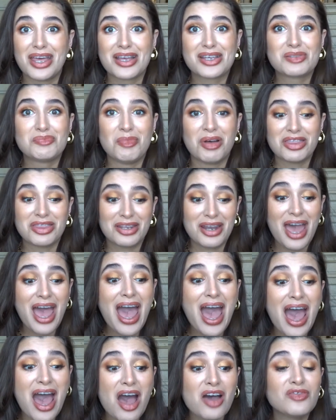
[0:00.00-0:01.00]
next month and a
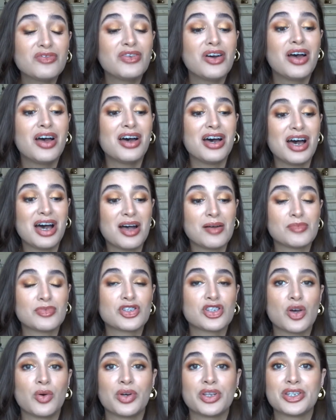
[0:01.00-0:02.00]
half. Um,
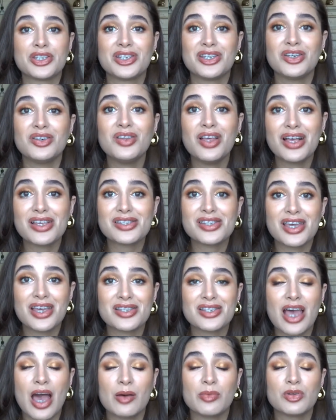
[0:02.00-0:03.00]
so until
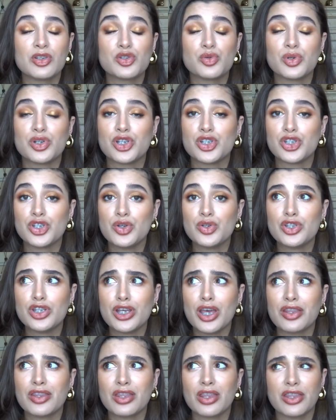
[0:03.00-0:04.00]
SAS happens, which is
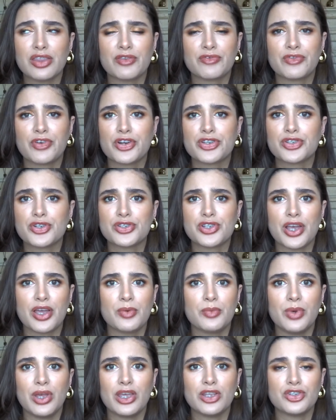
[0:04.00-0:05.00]
usually I think like the first or
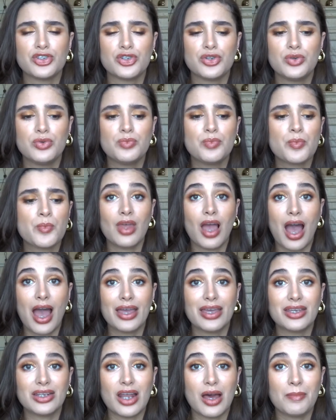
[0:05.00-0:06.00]
second week in June,
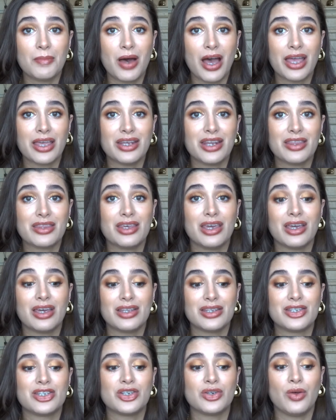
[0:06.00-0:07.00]
I cannot buy anything
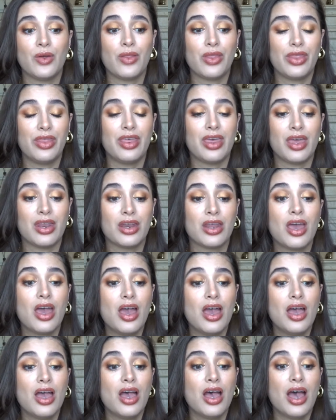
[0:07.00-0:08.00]
until then.
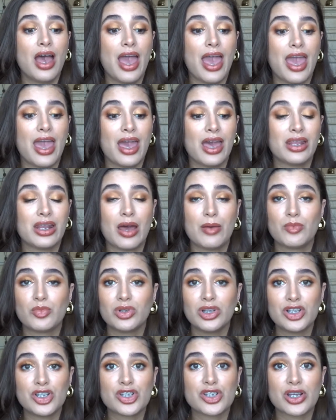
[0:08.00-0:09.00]
And I'm
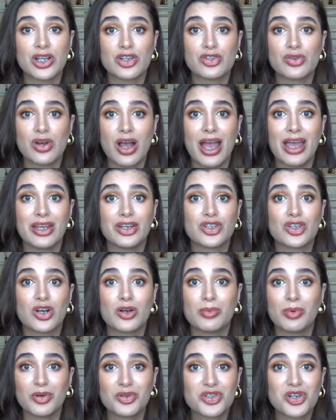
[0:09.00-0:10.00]
really just gonna try and
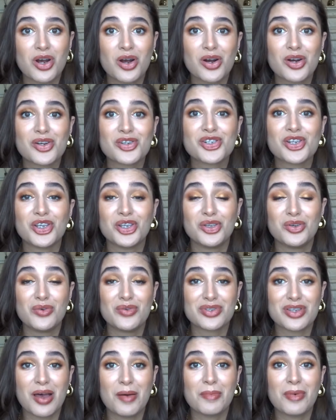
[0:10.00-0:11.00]
turbocharge,
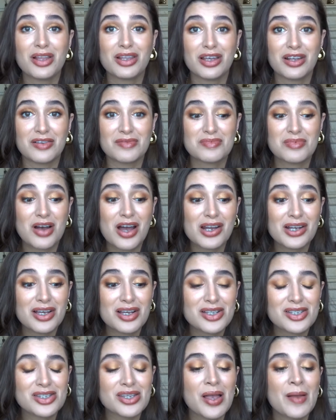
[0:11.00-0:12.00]
use up a lot of
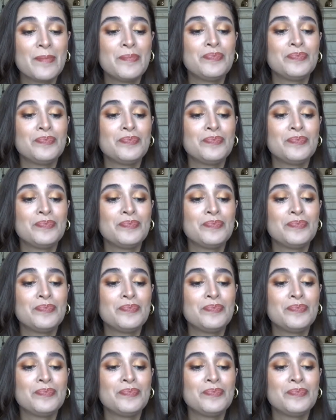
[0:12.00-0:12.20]
products.